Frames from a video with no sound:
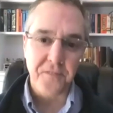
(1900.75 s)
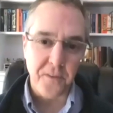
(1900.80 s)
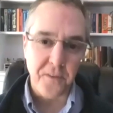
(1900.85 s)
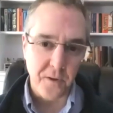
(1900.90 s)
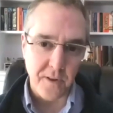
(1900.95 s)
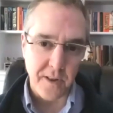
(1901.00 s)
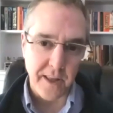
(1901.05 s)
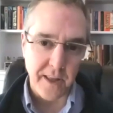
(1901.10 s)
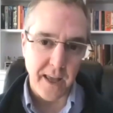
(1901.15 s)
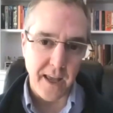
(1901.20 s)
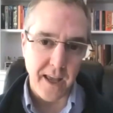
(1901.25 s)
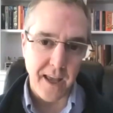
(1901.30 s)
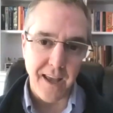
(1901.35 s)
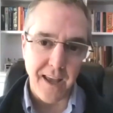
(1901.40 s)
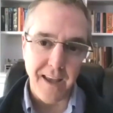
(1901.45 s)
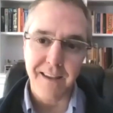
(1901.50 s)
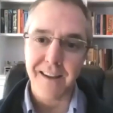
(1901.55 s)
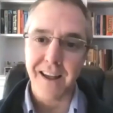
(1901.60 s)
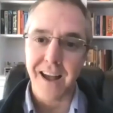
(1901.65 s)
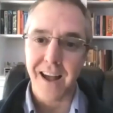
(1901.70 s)

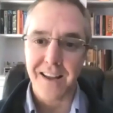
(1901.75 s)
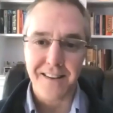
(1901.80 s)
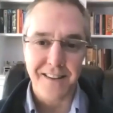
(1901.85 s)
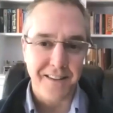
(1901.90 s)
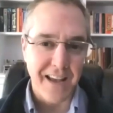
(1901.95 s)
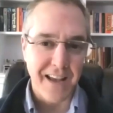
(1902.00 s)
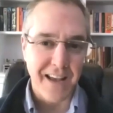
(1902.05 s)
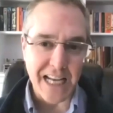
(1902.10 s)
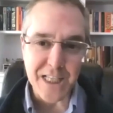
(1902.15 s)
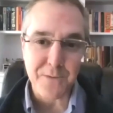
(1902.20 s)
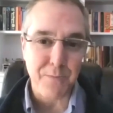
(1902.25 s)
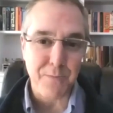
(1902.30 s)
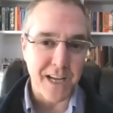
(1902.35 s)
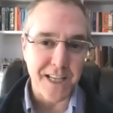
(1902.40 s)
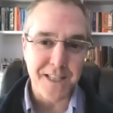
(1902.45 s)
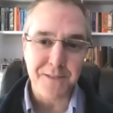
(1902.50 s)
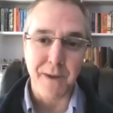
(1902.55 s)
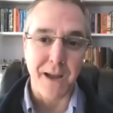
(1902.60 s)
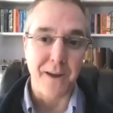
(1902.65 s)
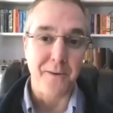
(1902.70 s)
fully kind of
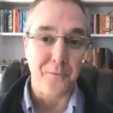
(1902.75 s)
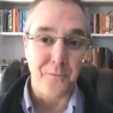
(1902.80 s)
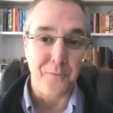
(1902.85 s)
express my